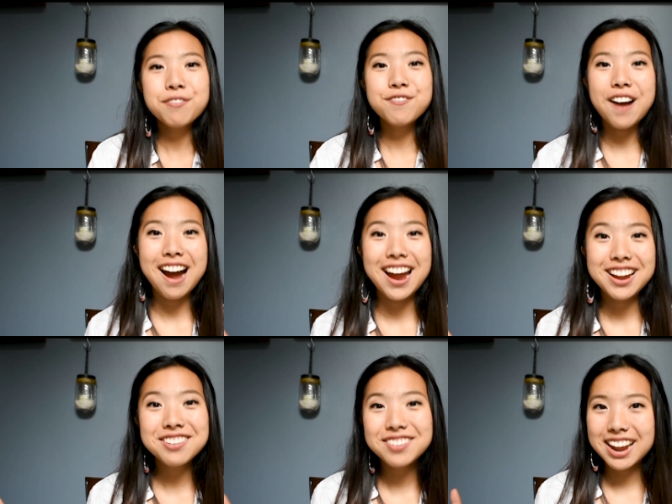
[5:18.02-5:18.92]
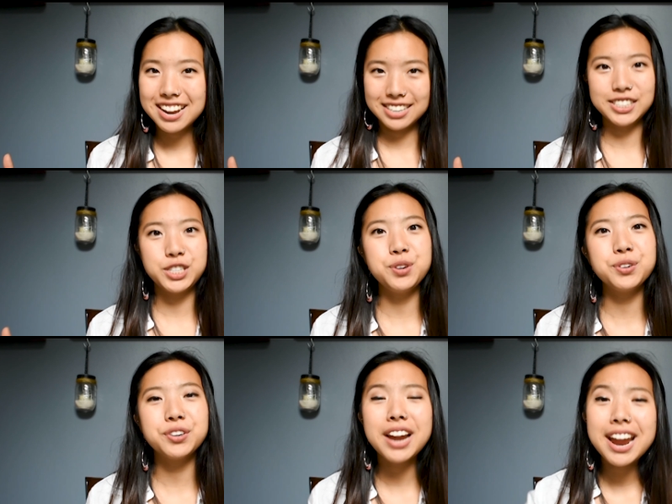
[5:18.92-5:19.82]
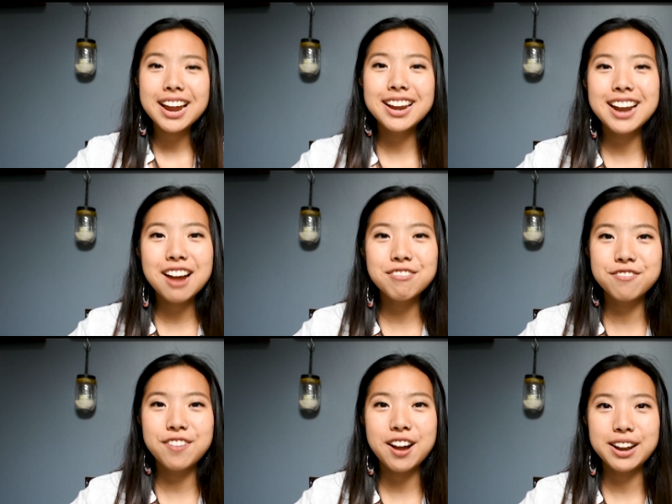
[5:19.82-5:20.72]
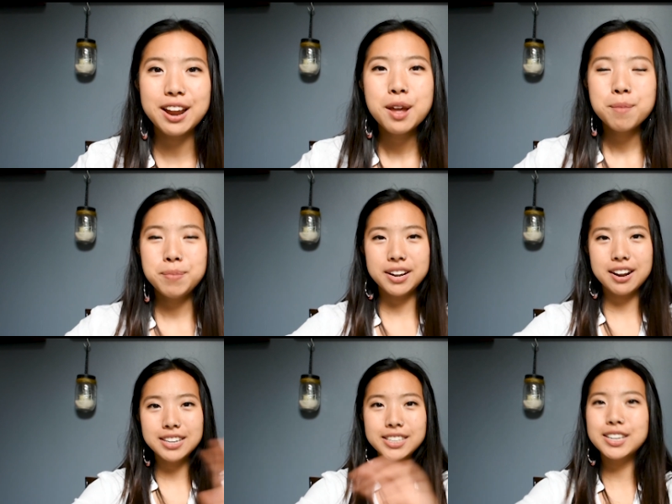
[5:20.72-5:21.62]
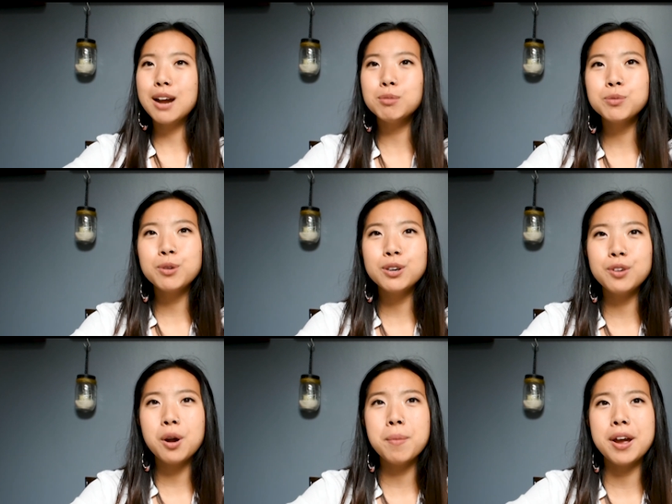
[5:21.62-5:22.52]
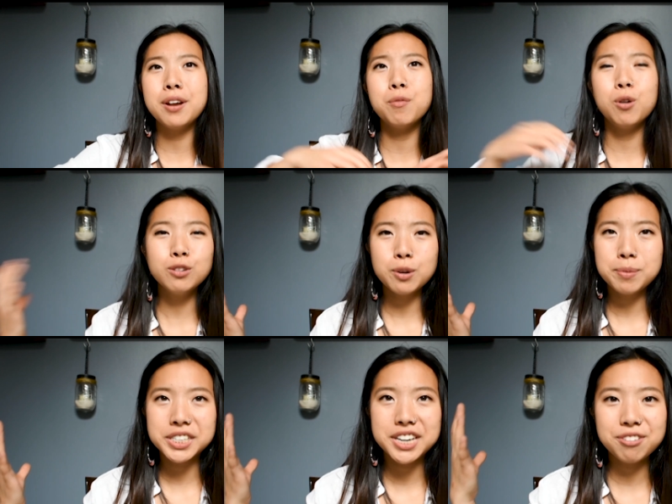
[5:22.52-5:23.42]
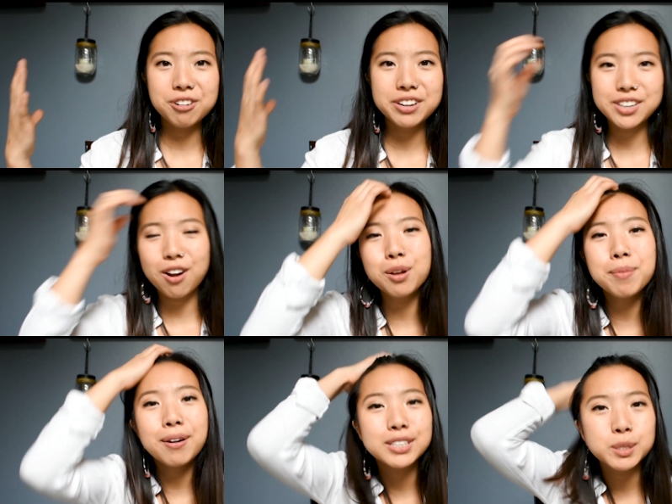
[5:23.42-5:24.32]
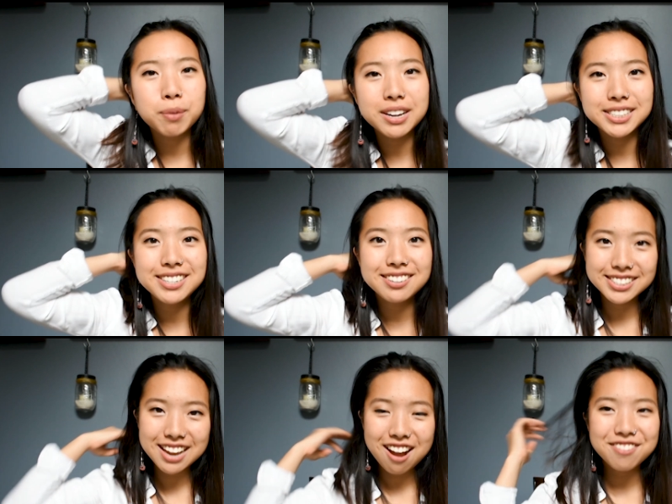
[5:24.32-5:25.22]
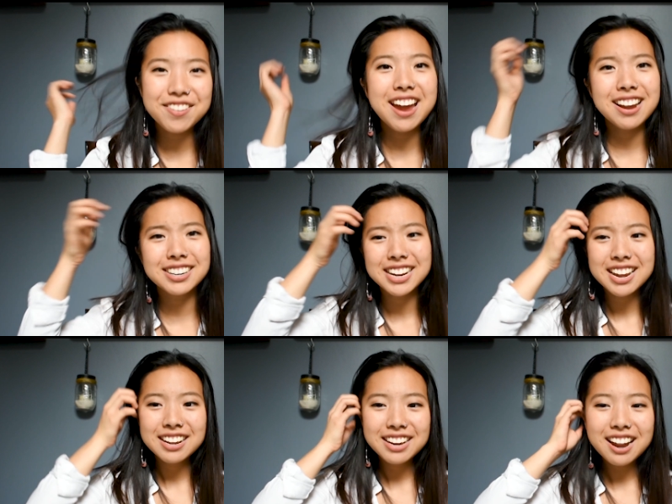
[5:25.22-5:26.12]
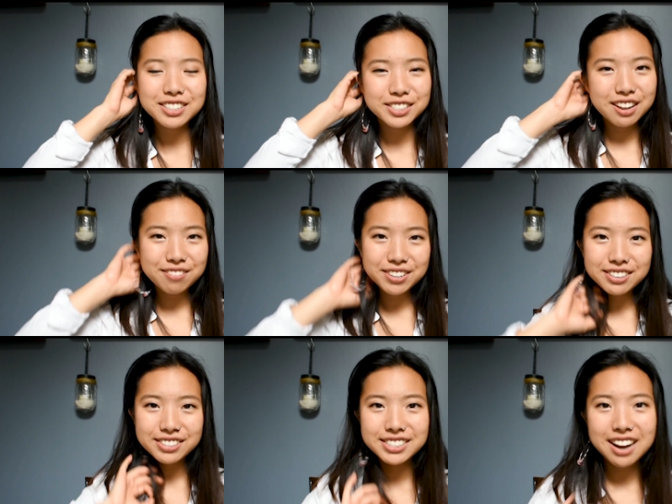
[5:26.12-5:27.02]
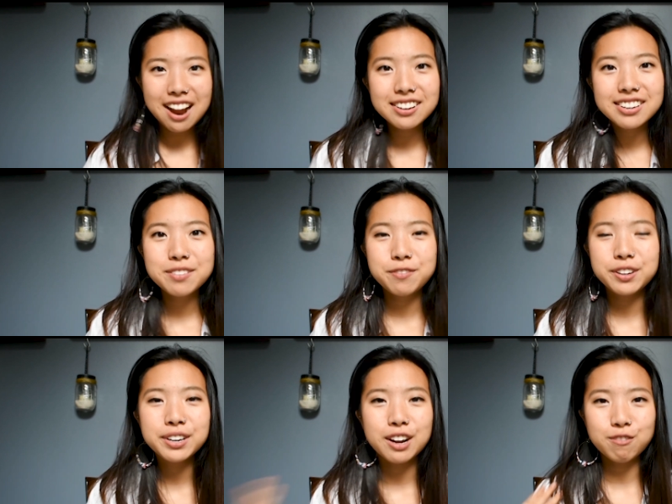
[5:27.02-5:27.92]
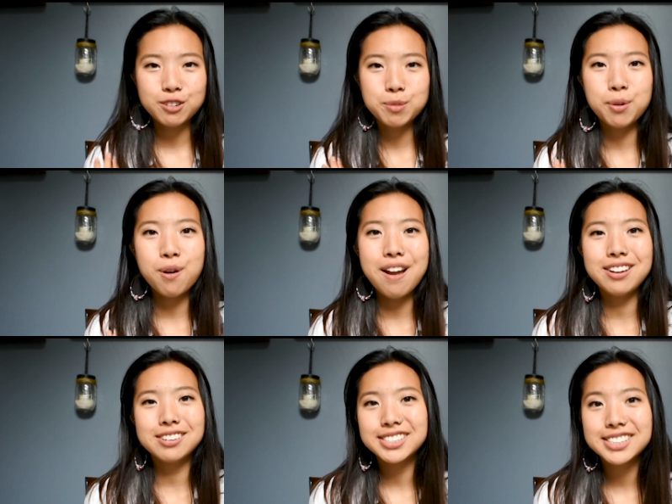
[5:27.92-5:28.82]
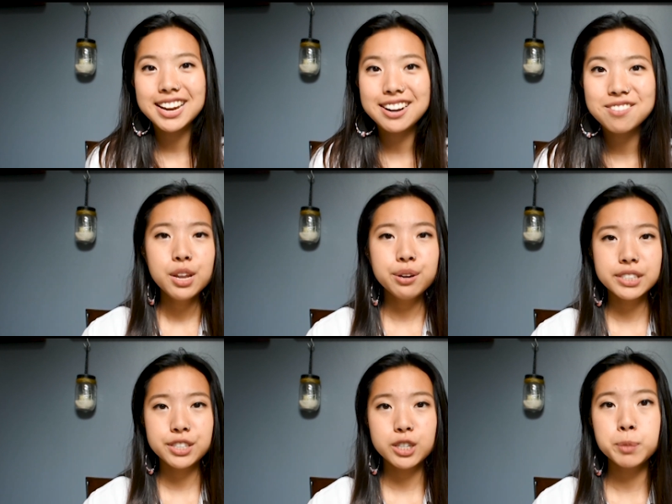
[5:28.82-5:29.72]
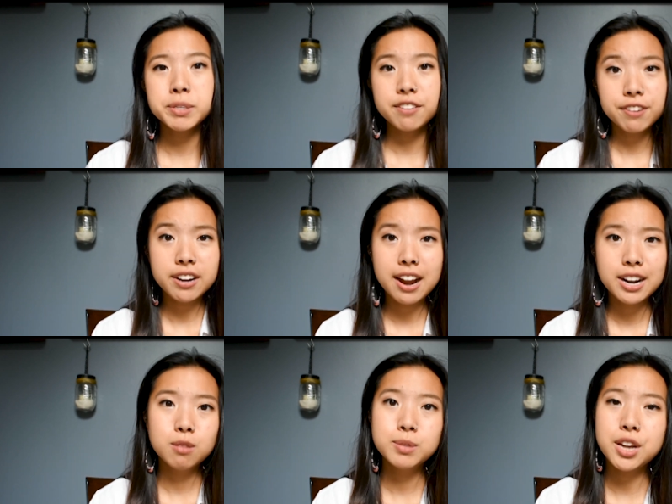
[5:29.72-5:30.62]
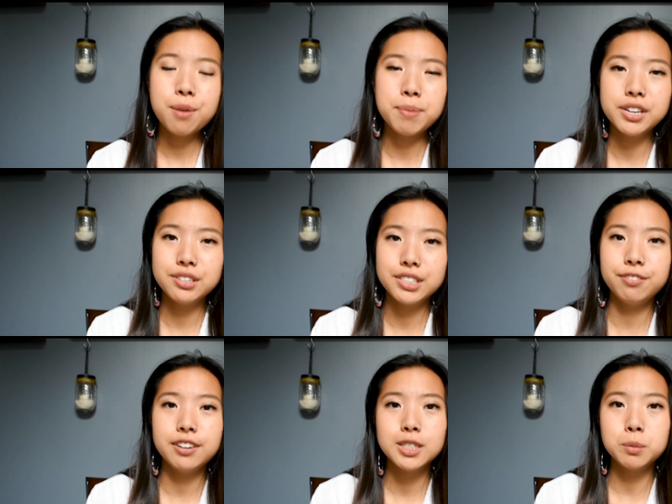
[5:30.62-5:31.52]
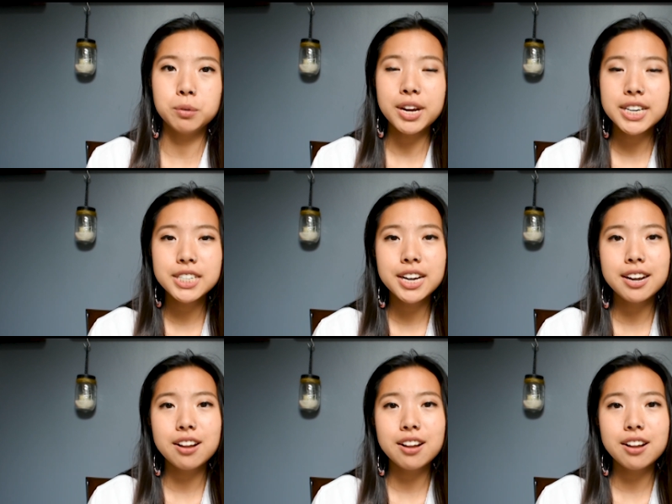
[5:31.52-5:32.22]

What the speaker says: 5 is to create and have fun, because a capsule wardrobe and a wardrobe in general is all about expressing yourself and just loving your style and feeling comfortable in your skin. You can search specific items on Pinterest for inspiration,